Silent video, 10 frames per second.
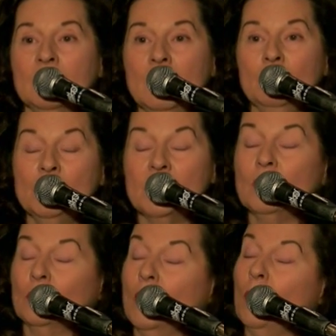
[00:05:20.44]

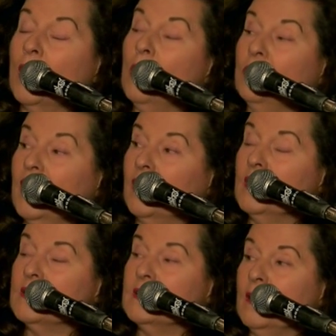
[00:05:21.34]
musical going on there.
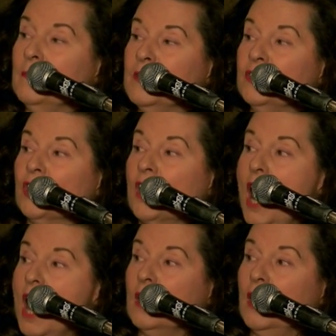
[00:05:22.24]
It's in
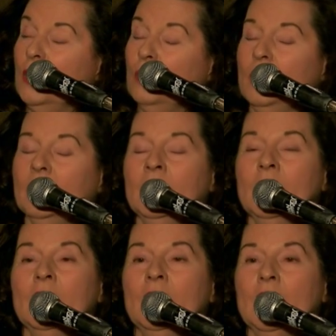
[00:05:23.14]
Chicago and
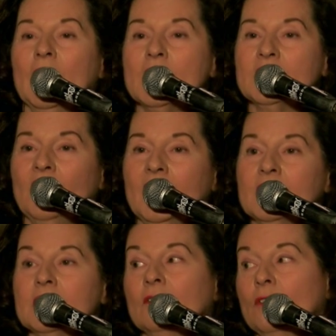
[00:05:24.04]
Las
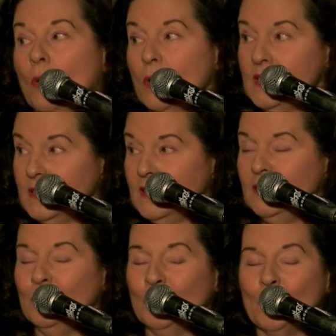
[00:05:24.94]
Vegas. Of course, it's in
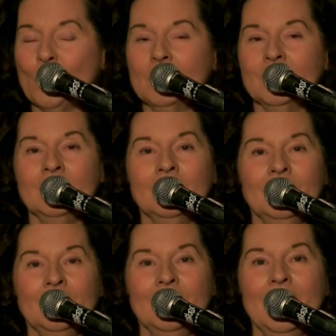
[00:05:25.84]
New York.
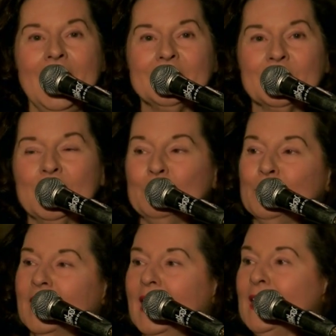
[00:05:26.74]
Hasn't come to
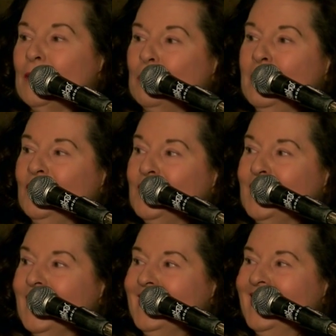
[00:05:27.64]
Atlanta or Memphis
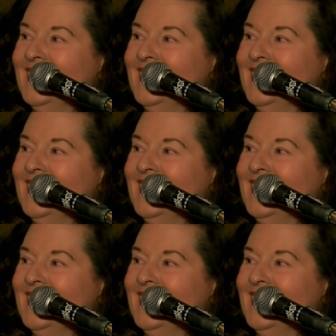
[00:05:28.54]
yet.